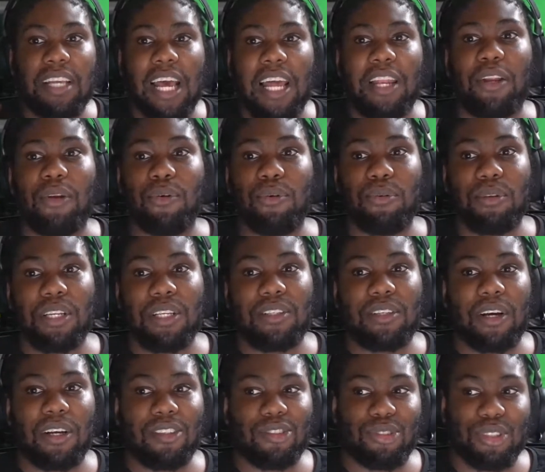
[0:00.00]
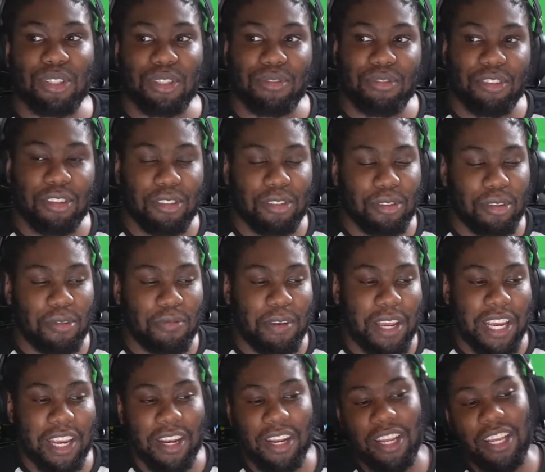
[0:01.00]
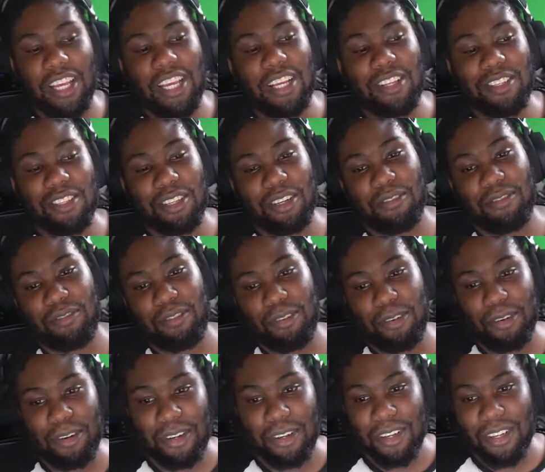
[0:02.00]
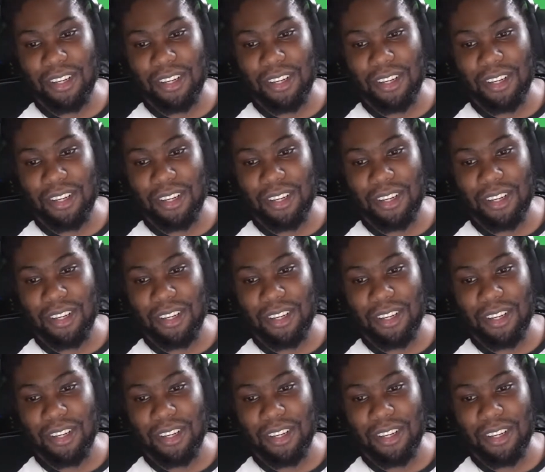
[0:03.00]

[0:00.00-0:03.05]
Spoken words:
adding all these countries if you're still making it easier for,